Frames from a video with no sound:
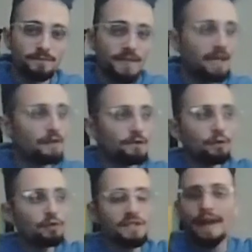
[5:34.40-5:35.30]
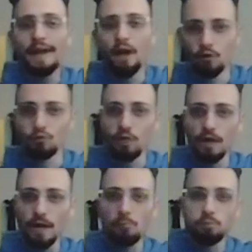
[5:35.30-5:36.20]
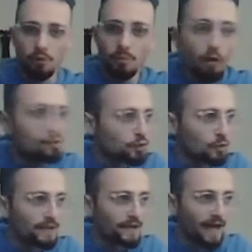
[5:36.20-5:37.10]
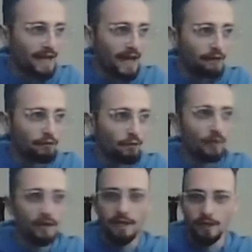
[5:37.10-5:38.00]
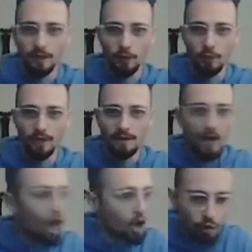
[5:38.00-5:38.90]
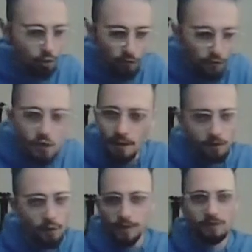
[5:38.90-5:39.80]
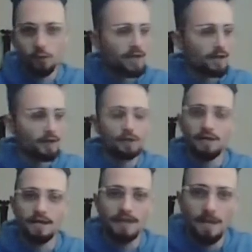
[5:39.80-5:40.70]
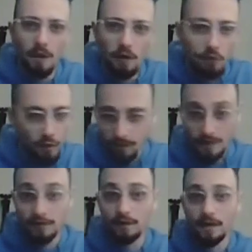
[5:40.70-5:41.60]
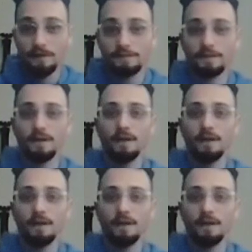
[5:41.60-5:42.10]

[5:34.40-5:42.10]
If you take a rook, promote to a knight, and fork a king and a queen, you officially don't need to win another chess game for the rest of your life.